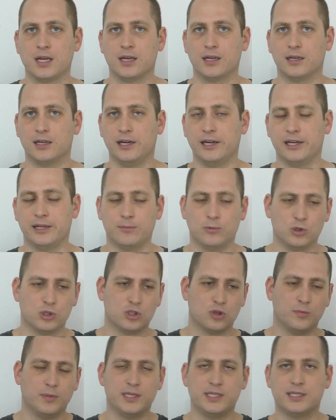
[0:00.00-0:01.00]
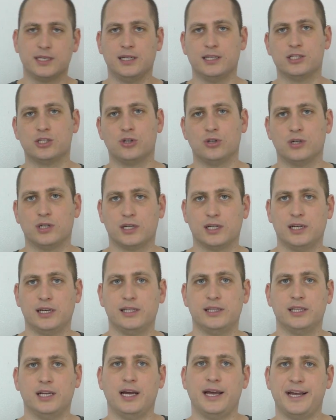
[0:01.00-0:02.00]
cleaning mode. So basically it's gonna
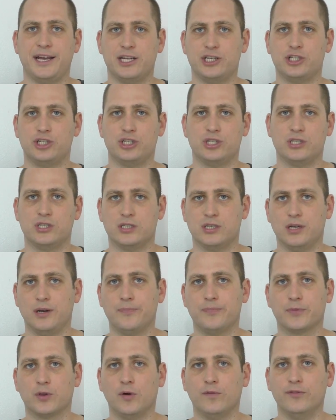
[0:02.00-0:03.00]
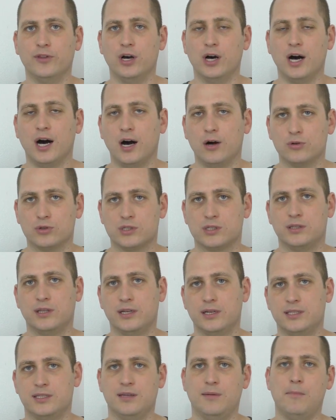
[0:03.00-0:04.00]
clean the edges of the house.
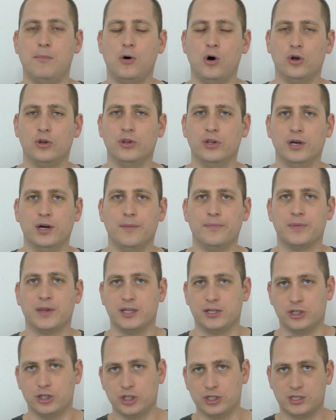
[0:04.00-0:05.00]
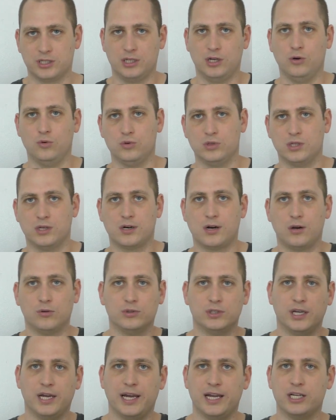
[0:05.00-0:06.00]
There is a mode and it just goes around
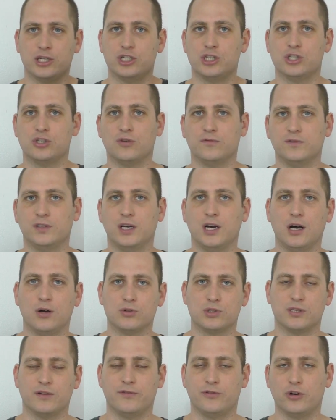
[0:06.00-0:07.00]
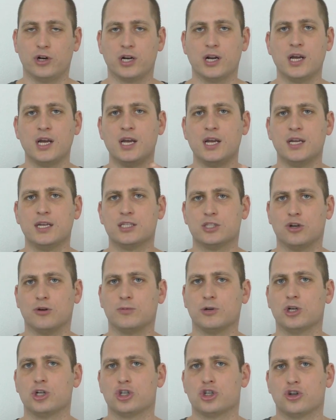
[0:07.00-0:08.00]
the edges of the house everywhere. So I'm
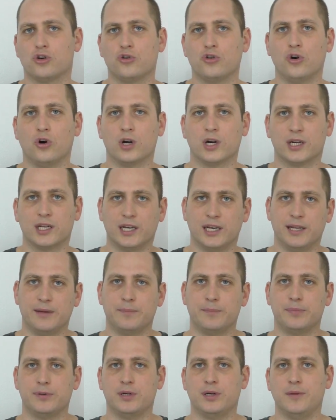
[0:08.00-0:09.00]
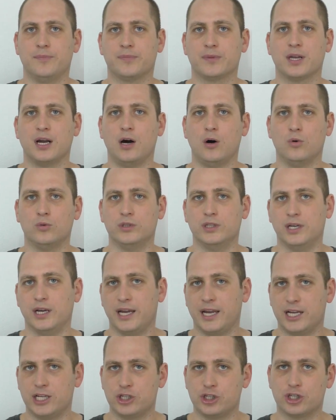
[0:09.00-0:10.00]
gonna show you a clip how the
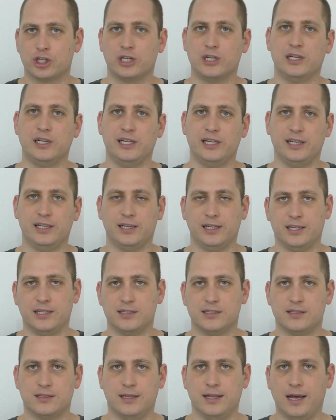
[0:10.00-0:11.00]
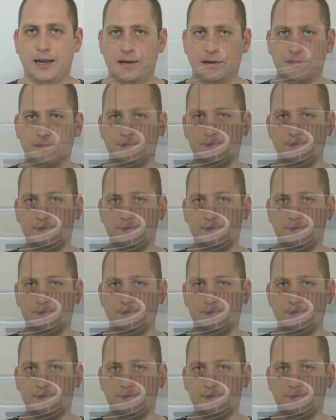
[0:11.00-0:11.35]
edge cleaning is done.